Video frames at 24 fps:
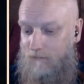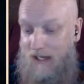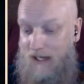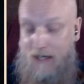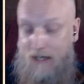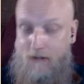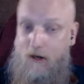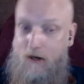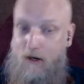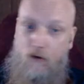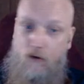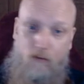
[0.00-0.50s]

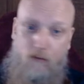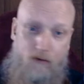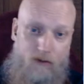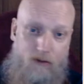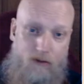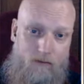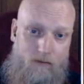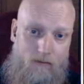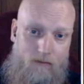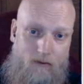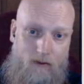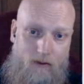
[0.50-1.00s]
they
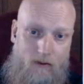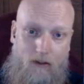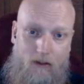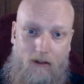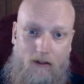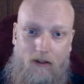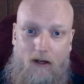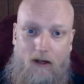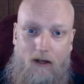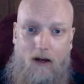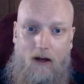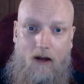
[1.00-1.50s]
note
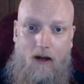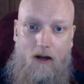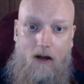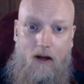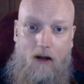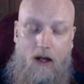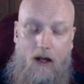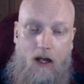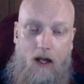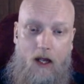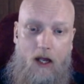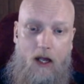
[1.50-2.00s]

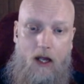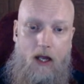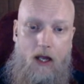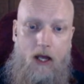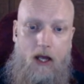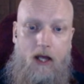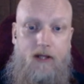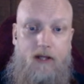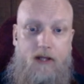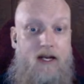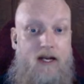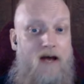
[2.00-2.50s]
that
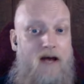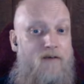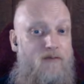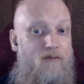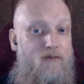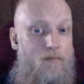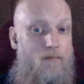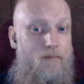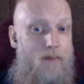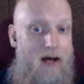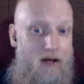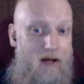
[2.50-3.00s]

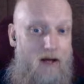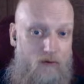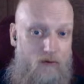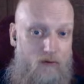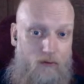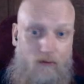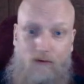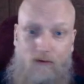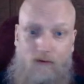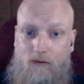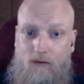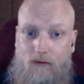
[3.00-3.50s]
after
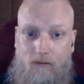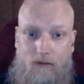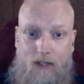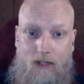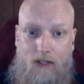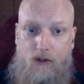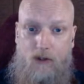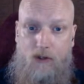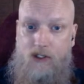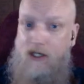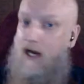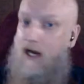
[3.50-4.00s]
battles
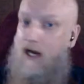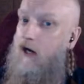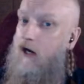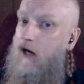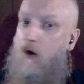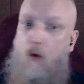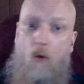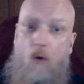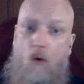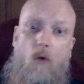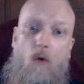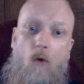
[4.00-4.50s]
they would
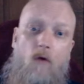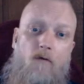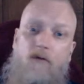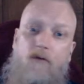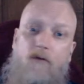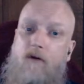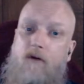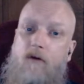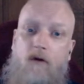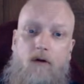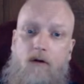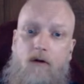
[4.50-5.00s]
take all
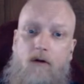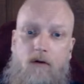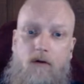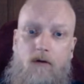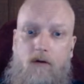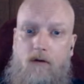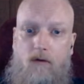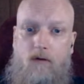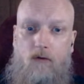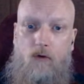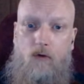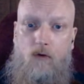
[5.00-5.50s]
of
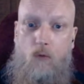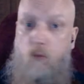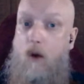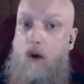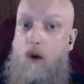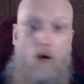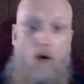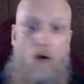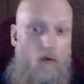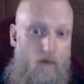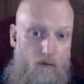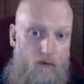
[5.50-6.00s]
the
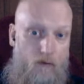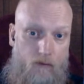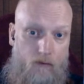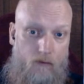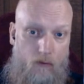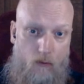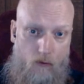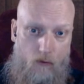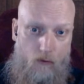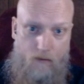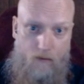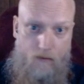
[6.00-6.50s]
wealth,
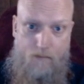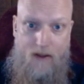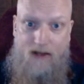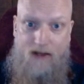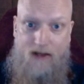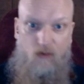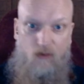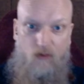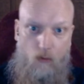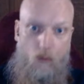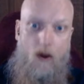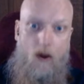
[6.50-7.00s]
all the
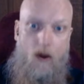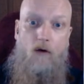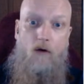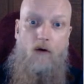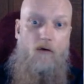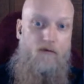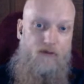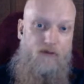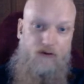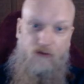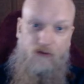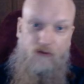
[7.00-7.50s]
metal
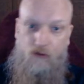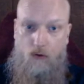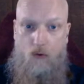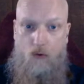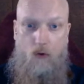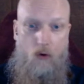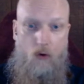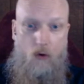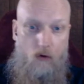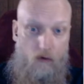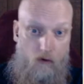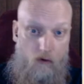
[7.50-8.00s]
wealth, the
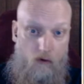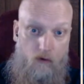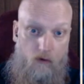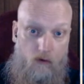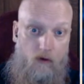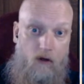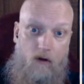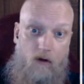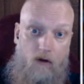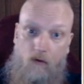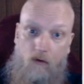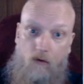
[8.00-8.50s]
swords, the
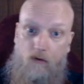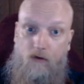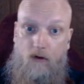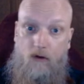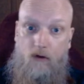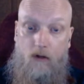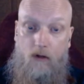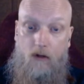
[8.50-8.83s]
shields